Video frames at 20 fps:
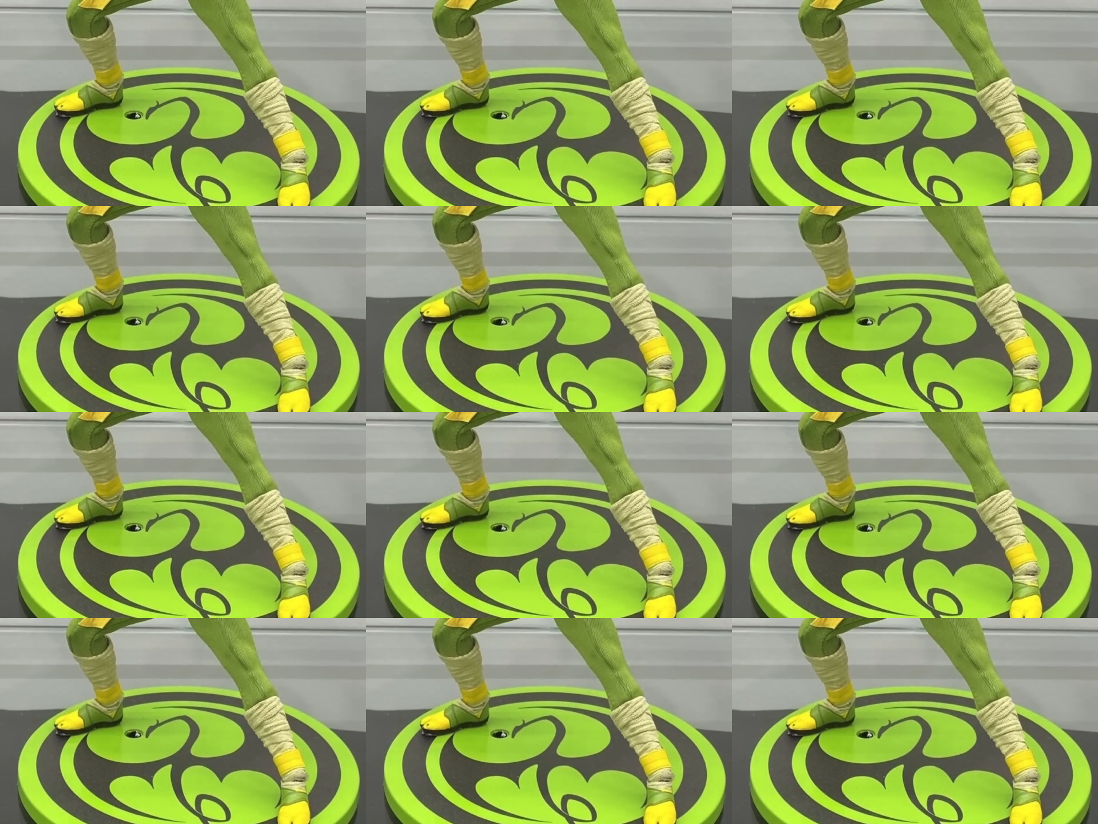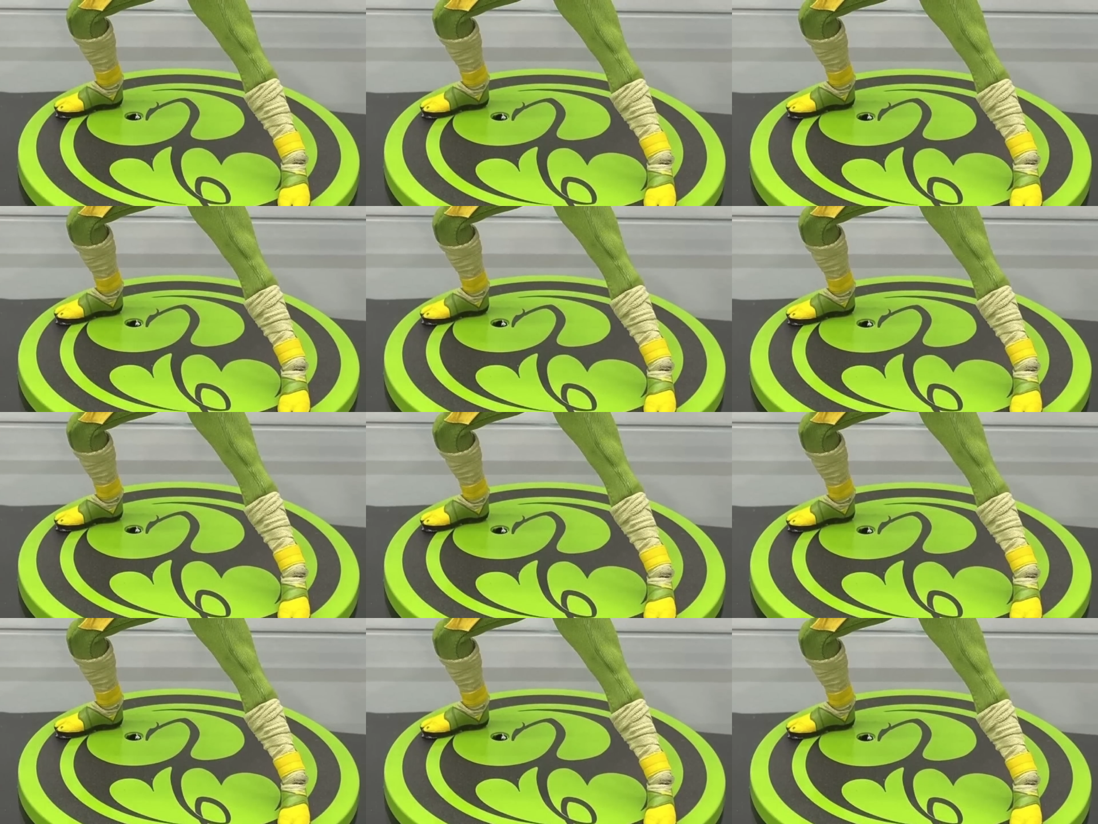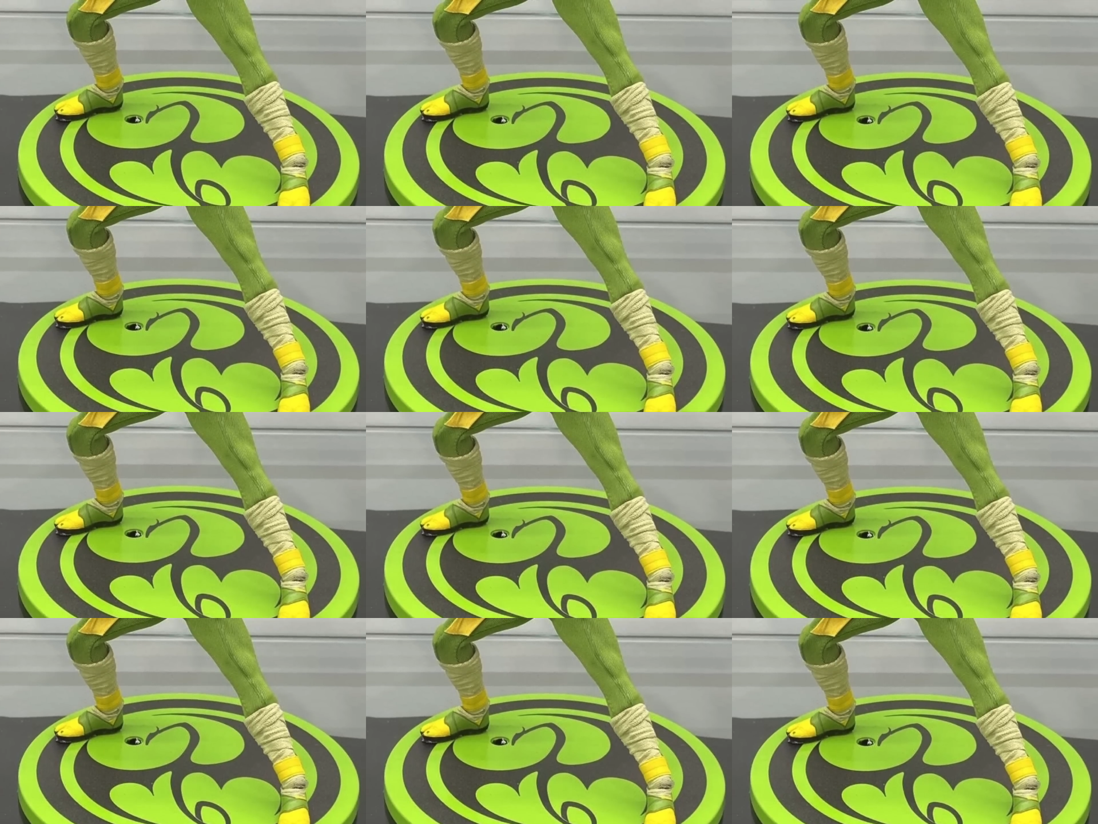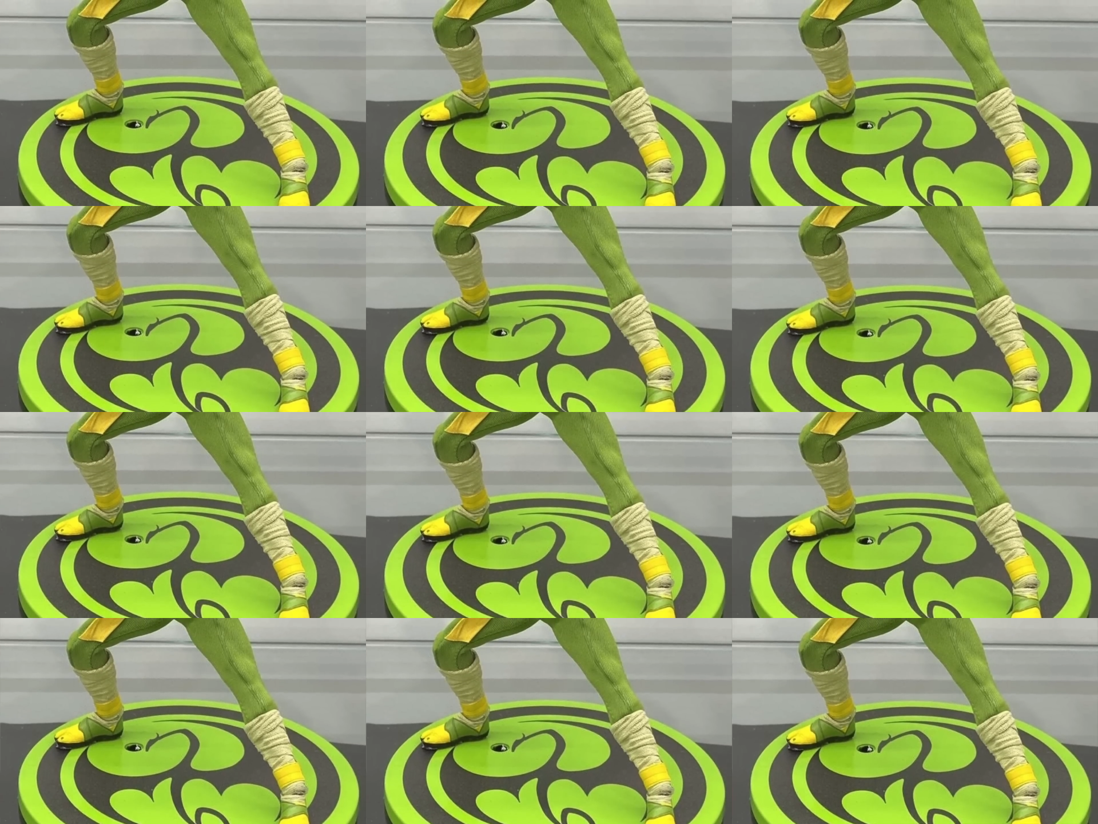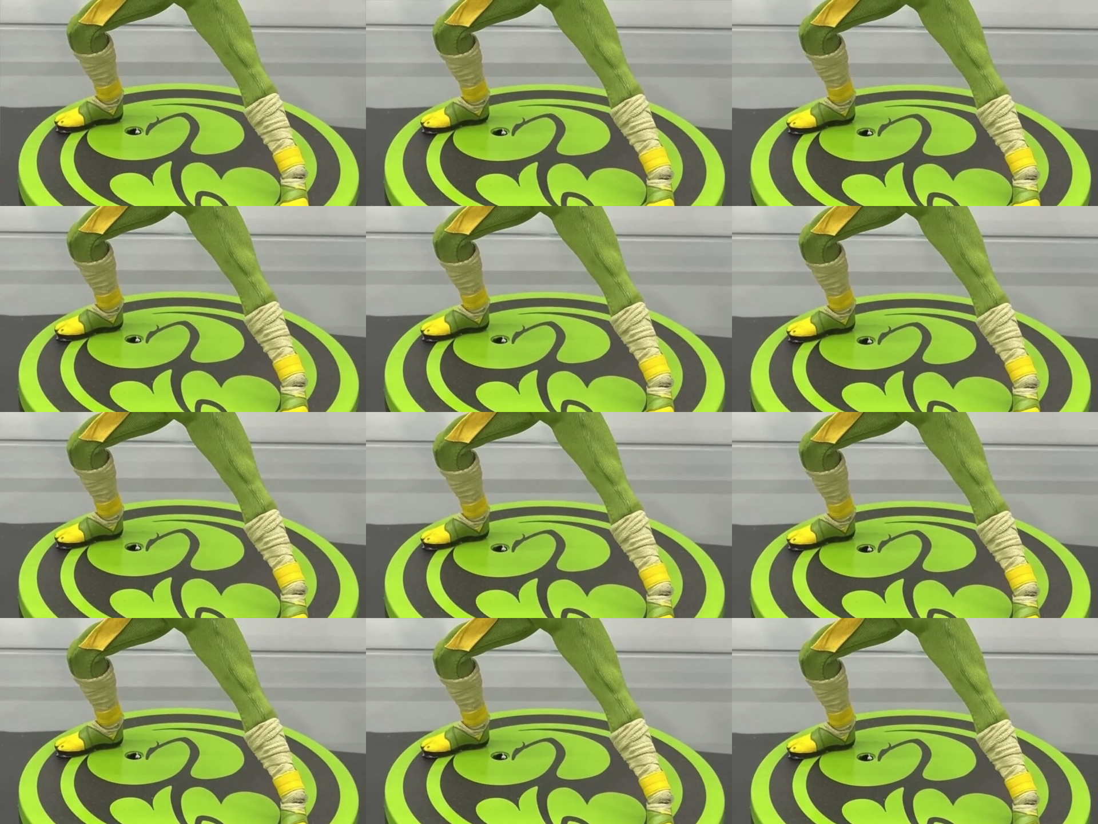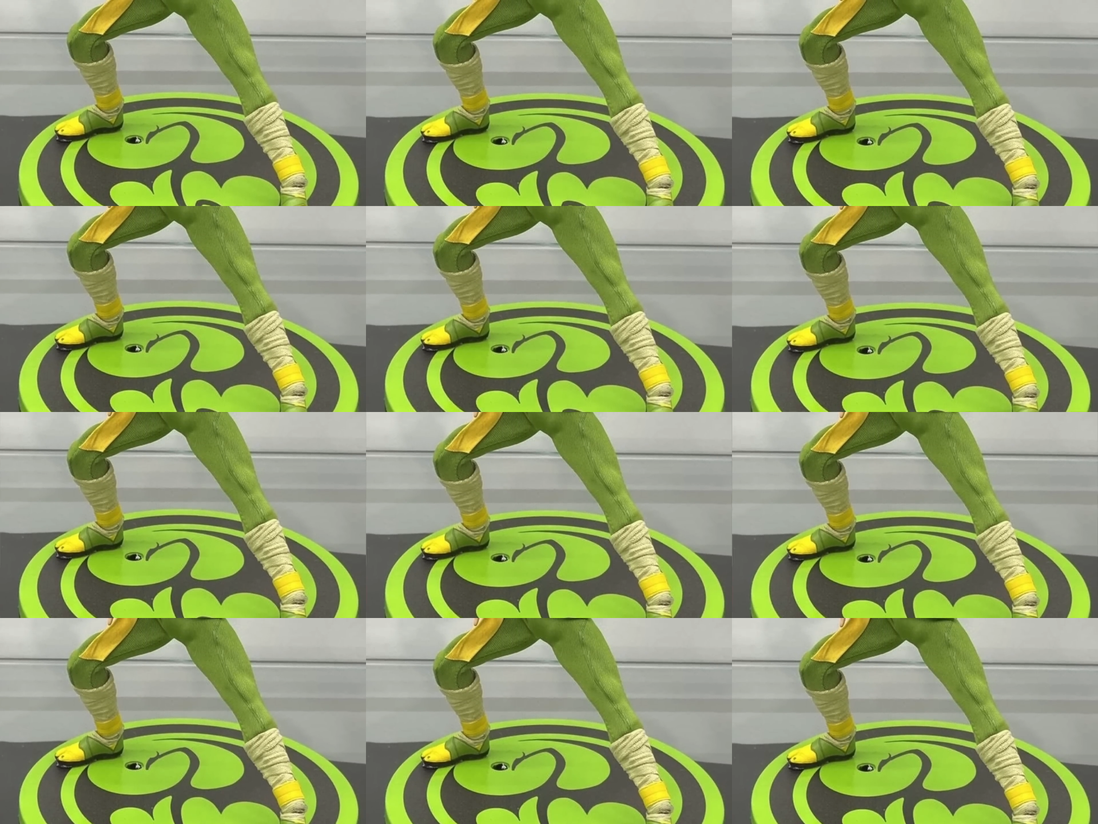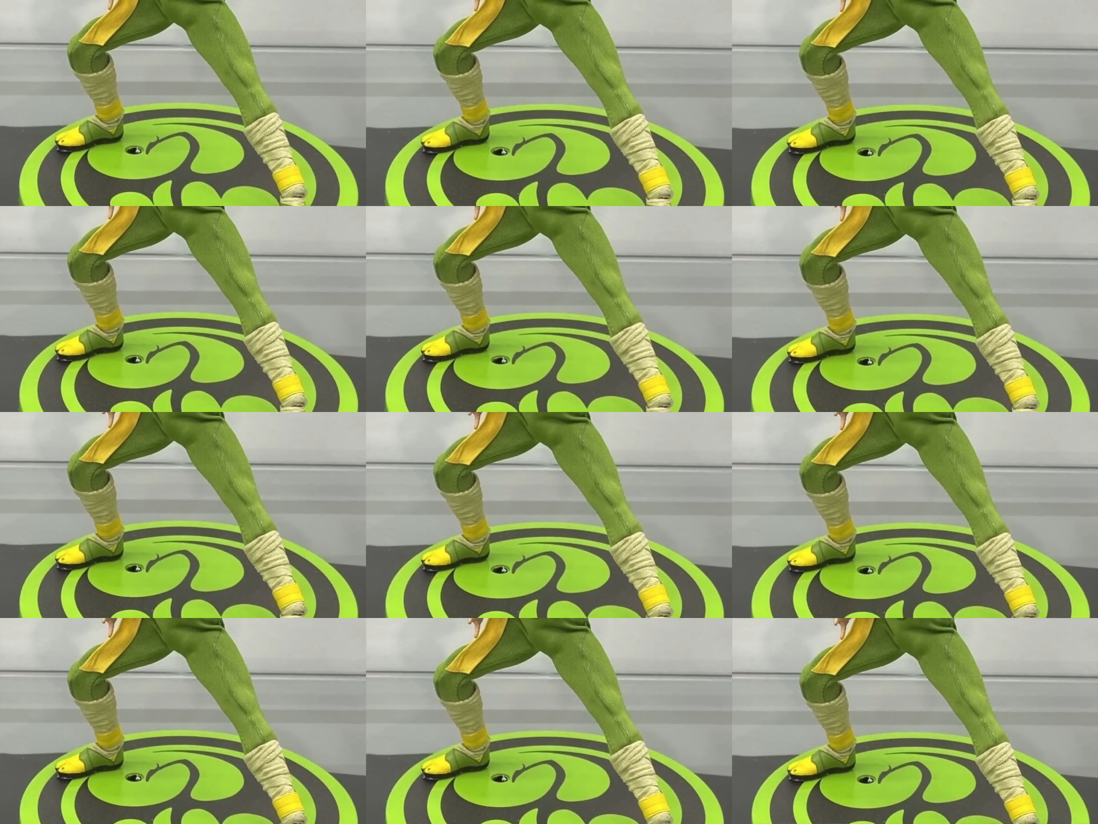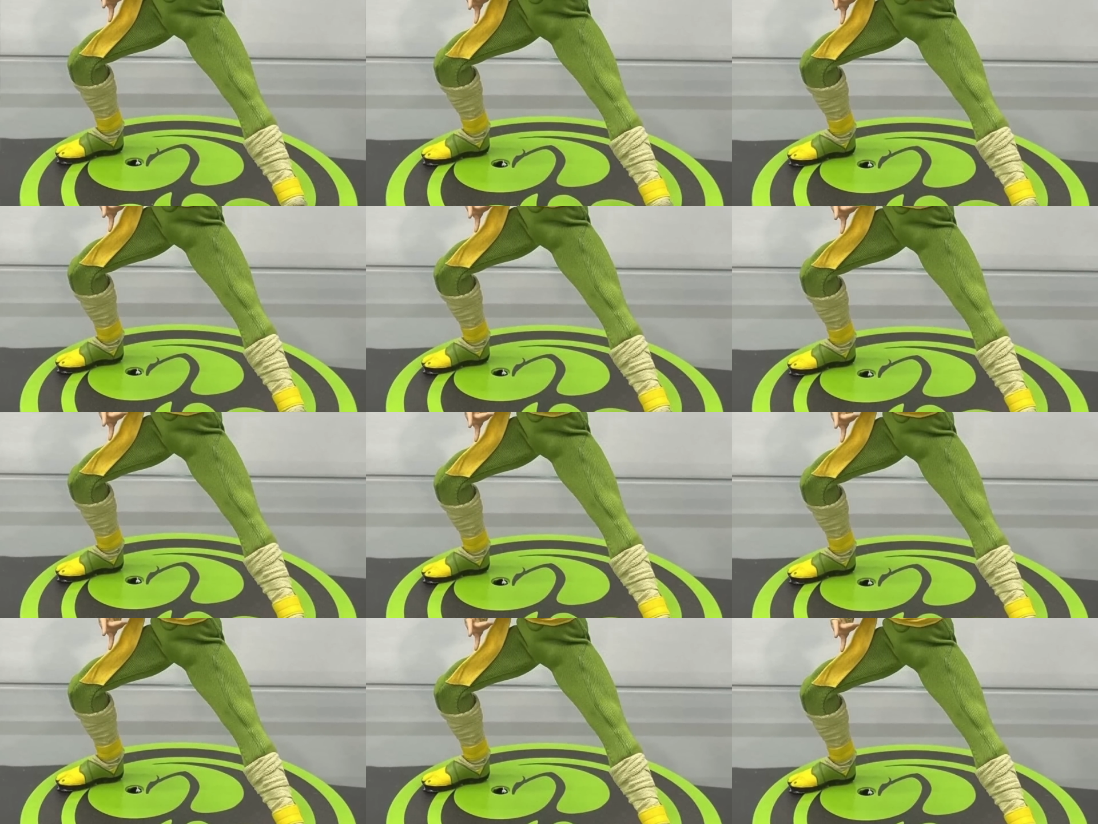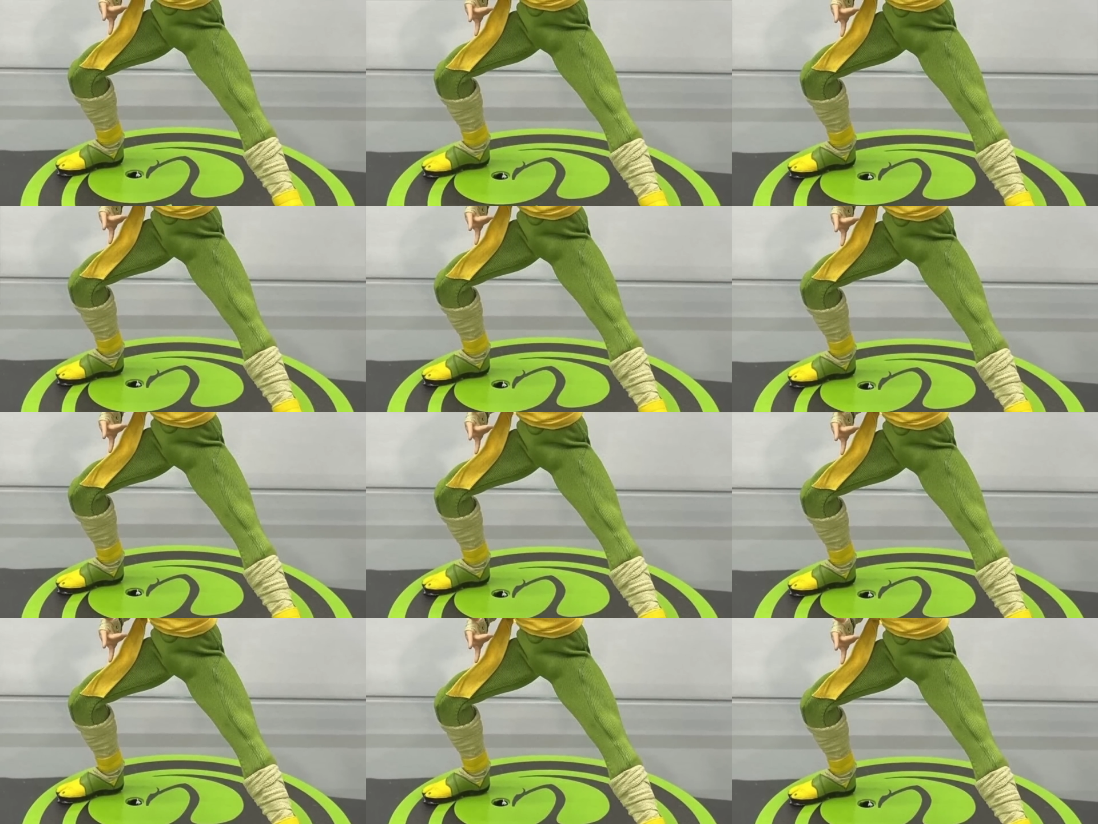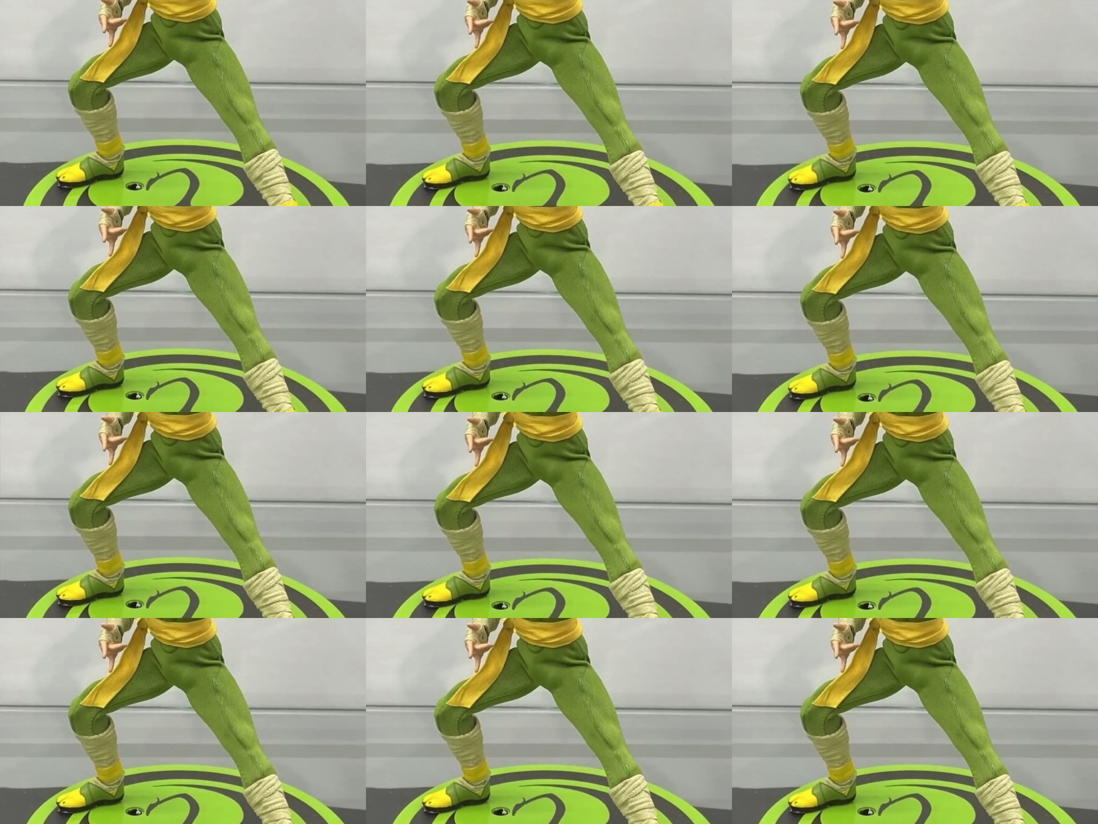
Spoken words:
No face is visible, so there are no lips to read.